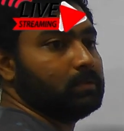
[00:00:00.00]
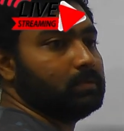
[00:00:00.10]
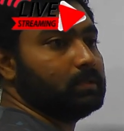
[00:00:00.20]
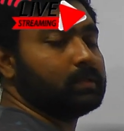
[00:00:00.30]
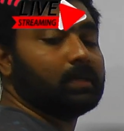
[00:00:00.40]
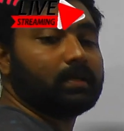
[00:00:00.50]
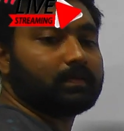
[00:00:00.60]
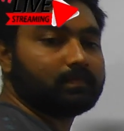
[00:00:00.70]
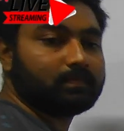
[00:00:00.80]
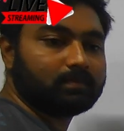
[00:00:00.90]
your
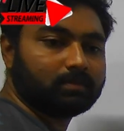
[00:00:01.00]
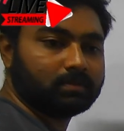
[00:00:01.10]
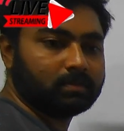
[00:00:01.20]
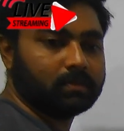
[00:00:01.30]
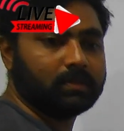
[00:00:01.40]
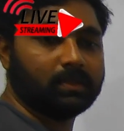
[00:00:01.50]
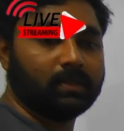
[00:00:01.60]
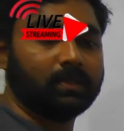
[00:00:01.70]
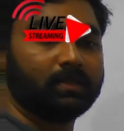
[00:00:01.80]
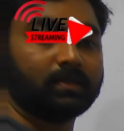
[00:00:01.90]
result.
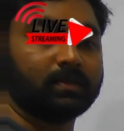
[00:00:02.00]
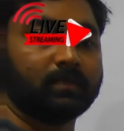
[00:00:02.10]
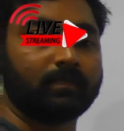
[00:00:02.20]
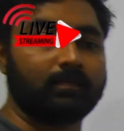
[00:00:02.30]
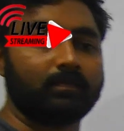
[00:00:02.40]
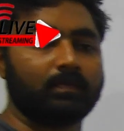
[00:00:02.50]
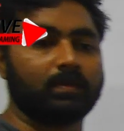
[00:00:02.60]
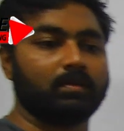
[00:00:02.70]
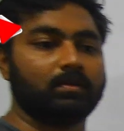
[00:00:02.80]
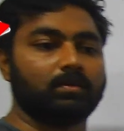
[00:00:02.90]
is
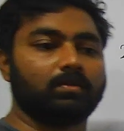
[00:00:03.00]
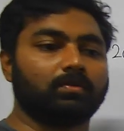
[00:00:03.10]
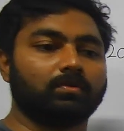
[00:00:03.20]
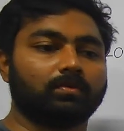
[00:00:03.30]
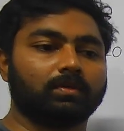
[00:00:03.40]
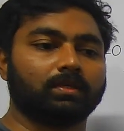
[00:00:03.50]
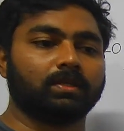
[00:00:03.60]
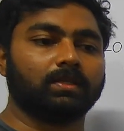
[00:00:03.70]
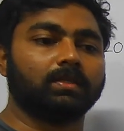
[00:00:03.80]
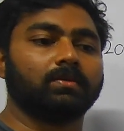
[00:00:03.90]

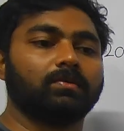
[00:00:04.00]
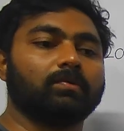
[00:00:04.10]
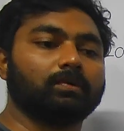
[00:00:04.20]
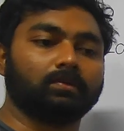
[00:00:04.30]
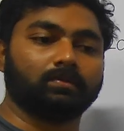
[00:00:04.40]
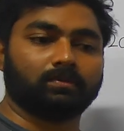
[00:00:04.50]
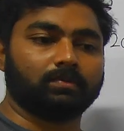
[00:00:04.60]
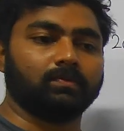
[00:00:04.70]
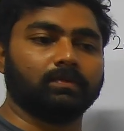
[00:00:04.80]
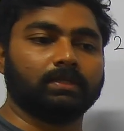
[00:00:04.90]
totally on
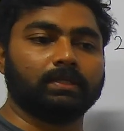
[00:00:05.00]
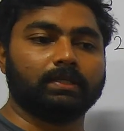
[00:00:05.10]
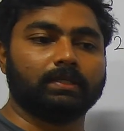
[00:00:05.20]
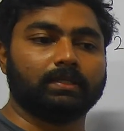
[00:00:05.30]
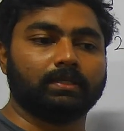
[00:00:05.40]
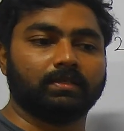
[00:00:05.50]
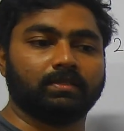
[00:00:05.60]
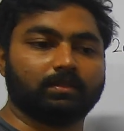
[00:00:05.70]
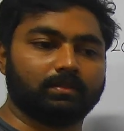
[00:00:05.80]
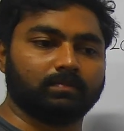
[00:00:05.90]
your
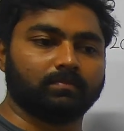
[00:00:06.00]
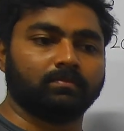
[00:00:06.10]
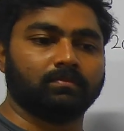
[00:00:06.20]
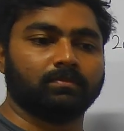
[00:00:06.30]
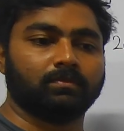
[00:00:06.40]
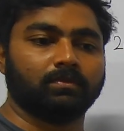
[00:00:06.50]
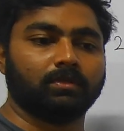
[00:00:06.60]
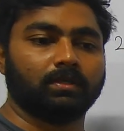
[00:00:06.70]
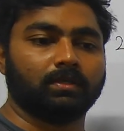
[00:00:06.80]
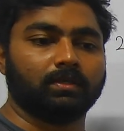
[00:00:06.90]
dedication.
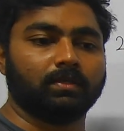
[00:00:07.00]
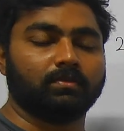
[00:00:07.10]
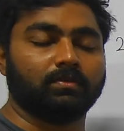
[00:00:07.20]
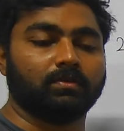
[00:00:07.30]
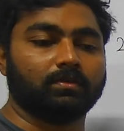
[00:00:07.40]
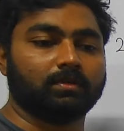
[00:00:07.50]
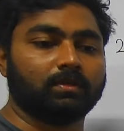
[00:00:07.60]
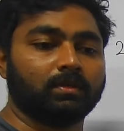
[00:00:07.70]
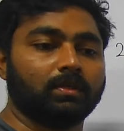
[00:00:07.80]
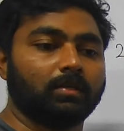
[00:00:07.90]
Okay, it is not
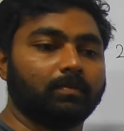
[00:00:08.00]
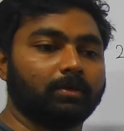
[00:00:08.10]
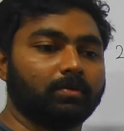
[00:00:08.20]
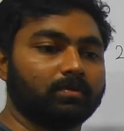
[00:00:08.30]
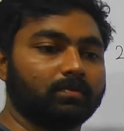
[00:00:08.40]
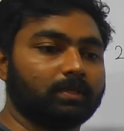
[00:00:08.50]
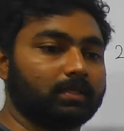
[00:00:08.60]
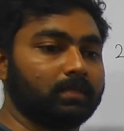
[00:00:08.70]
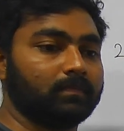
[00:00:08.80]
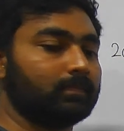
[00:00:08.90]
depend on
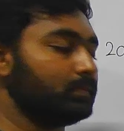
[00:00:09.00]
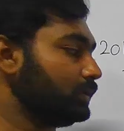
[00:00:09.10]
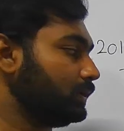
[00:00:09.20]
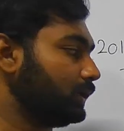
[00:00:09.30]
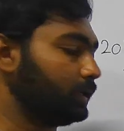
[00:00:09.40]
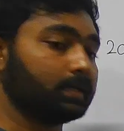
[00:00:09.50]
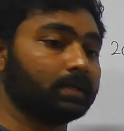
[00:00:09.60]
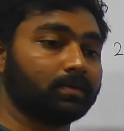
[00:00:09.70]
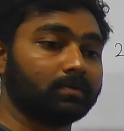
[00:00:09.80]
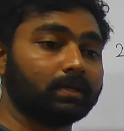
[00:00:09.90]
me. I
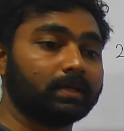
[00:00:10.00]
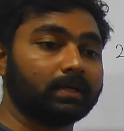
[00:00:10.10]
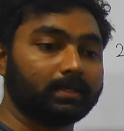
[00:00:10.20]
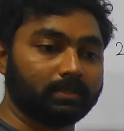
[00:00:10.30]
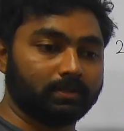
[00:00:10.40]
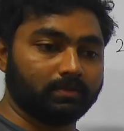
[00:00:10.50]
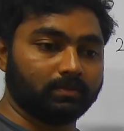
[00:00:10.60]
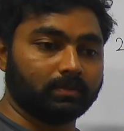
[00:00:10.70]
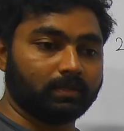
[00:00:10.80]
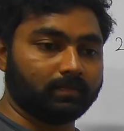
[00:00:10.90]
can only guide
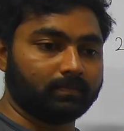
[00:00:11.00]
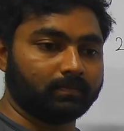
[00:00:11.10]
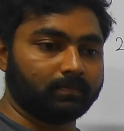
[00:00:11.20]
you. Okay,